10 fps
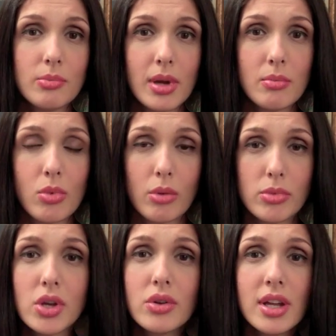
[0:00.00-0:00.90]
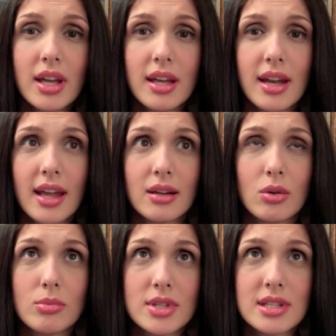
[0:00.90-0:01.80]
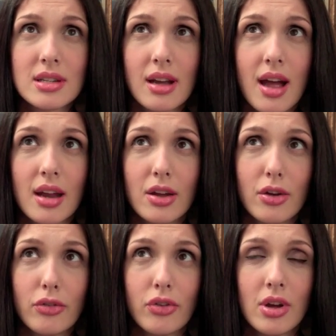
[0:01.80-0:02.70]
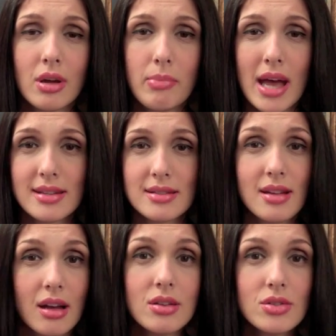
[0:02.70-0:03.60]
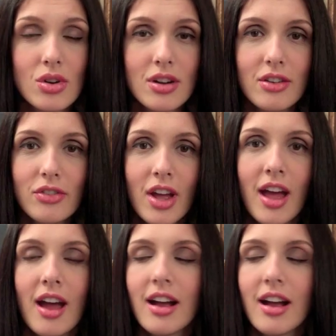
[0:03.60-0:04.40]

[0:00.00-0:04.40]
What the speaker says: but more muted and almost kind of pastel sort of